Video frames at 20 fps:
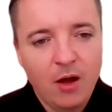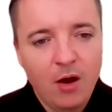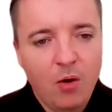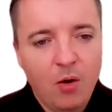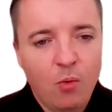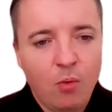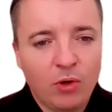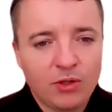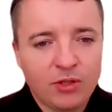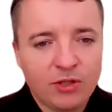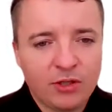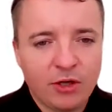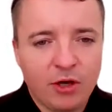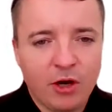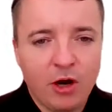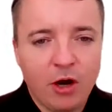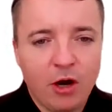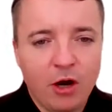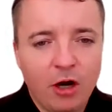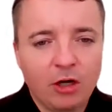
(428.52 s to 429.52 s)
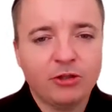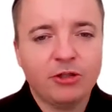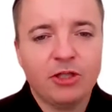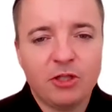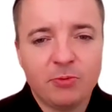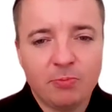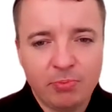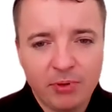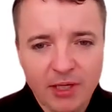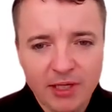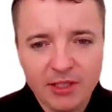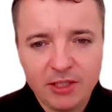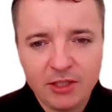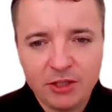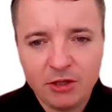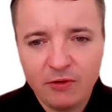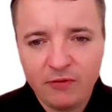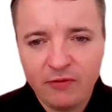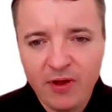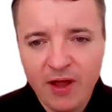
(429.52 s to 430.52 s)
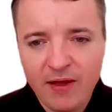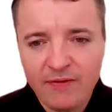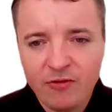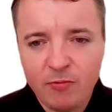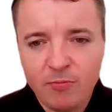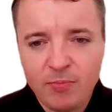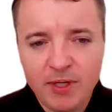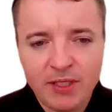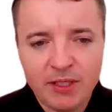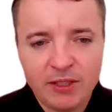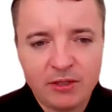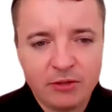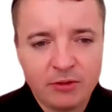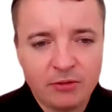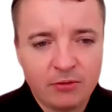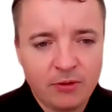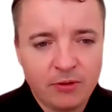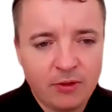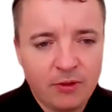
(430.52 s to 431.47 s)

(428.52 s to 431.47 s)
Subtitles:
What's the hottest place you've ever been to?